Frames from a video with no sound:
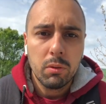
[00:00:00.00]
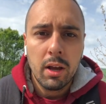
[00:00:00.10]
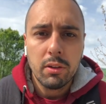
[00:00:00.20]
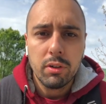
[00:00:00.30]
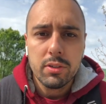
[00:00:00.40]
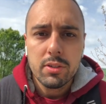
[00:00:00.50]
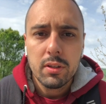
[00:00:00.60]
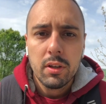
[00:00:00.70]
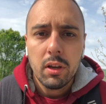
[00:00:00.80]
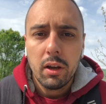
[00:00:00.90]
address,
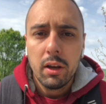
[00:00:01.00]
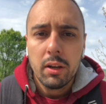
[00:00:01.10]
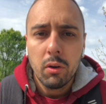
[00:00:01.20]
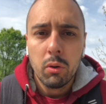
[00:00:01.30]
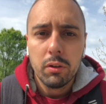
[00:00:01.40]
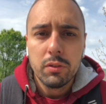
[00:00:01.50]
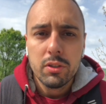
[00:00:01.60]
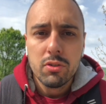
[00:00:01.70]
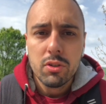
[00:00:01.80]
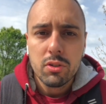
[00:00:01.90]
and all of
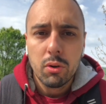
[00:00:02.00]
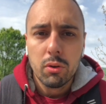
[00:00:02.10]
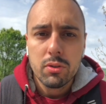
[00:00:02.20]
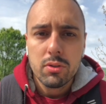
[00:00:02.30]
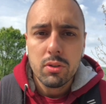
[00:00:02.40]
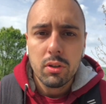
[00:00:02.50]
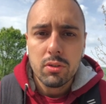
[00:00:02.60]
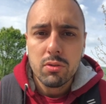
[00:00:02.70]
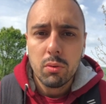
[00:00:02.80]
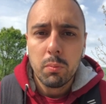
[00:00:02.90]
this just costs
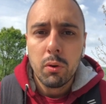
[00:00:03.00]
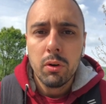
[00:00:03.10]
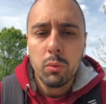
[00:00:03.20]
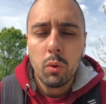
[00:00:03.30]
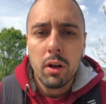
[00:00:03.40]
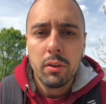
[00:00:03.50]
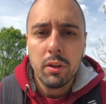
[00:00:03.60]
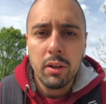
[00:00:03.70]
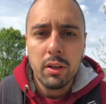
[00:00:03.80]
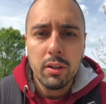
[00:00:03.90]
0.1
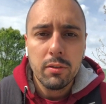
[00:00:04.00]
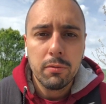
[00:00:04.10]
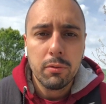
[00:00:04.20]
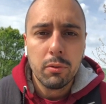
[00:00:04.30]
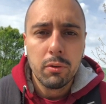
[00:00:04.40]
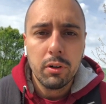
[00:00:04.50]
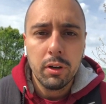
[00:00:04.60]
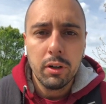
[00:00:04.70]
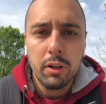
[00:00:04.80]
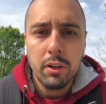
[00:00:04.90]
ETH for
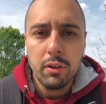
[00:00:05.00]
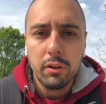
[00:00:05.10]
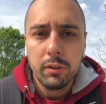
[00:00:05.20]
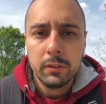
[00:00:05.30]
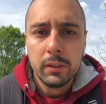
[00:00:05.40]
a year.